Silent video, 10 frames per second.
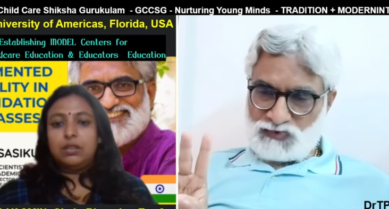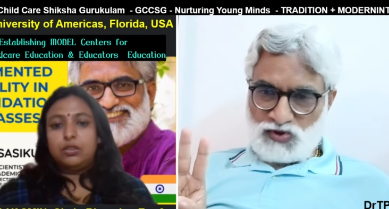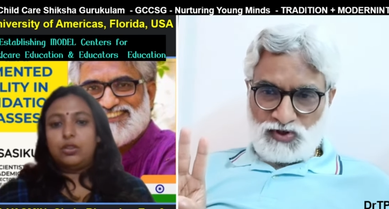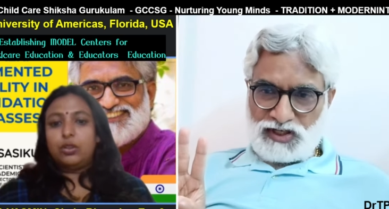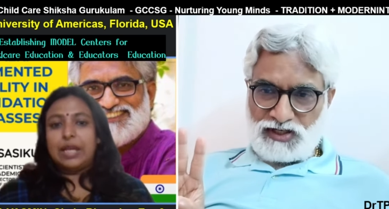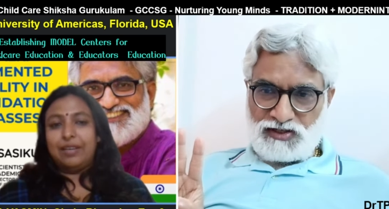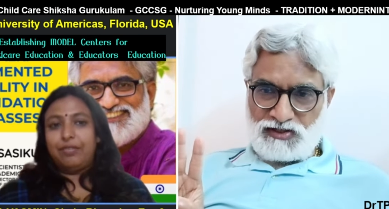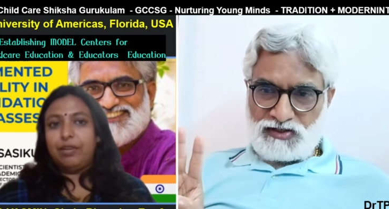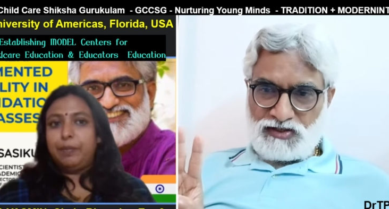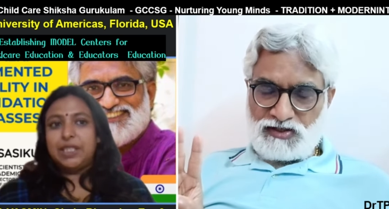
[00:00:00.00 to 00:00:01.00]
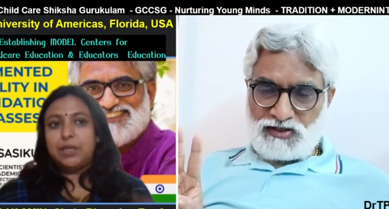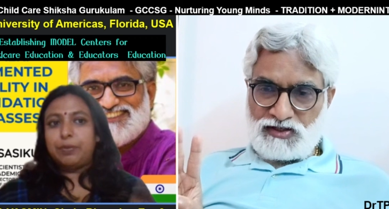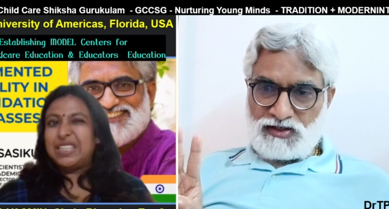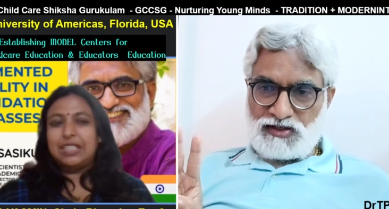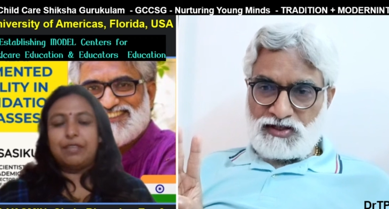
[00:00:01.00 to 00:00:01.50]
Speaker 1: So okay. that will be
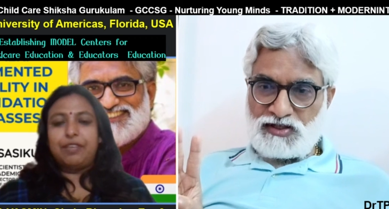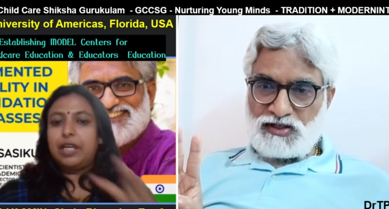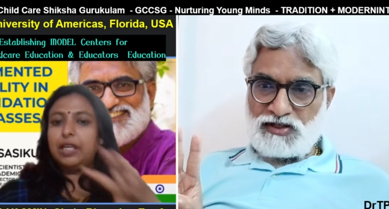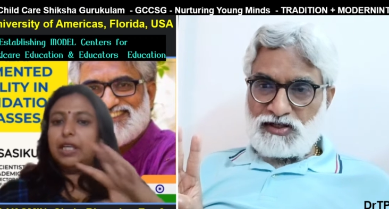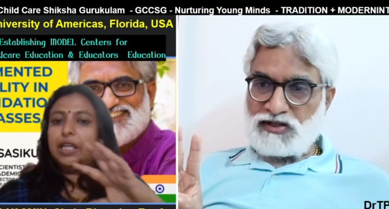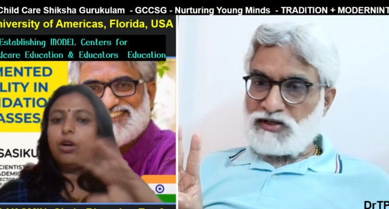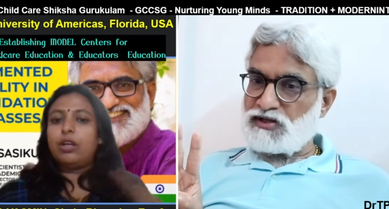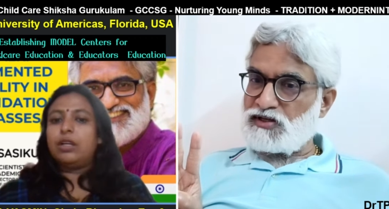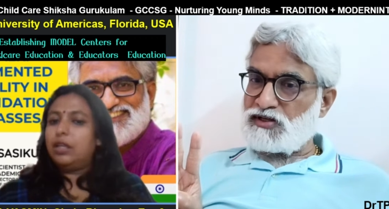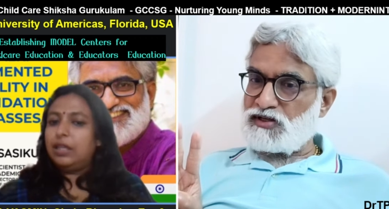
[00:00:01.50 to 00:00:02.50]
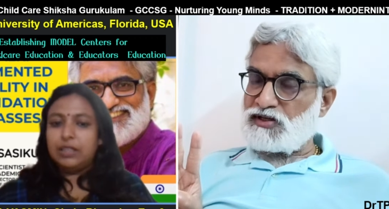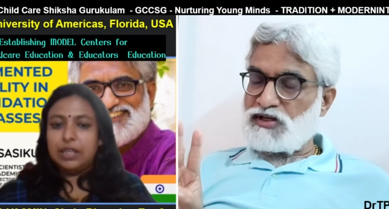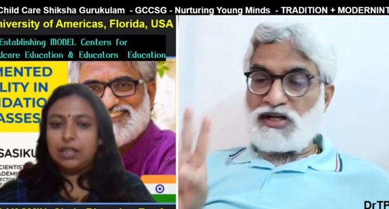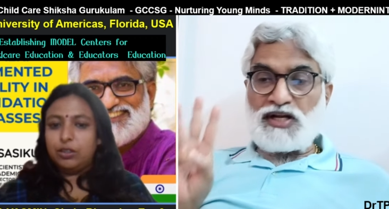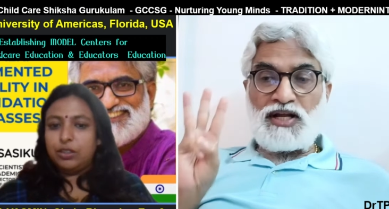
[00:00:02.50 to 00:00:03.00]
specifically on early
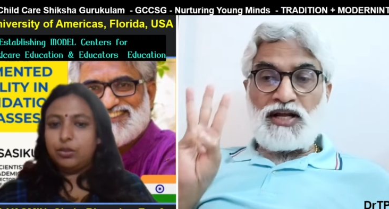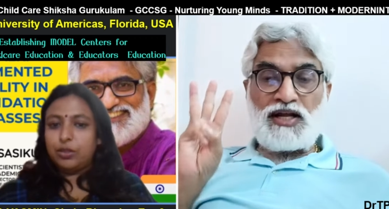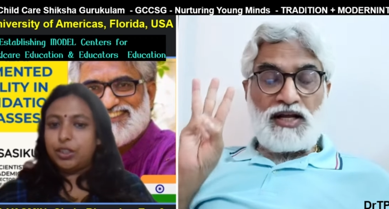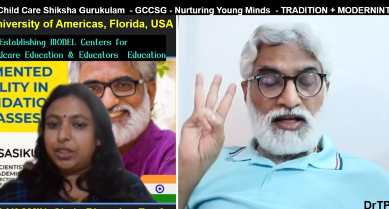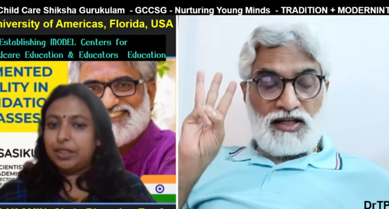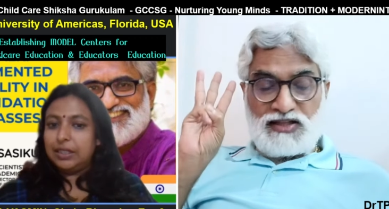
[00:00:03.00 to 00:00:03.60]
childhood education?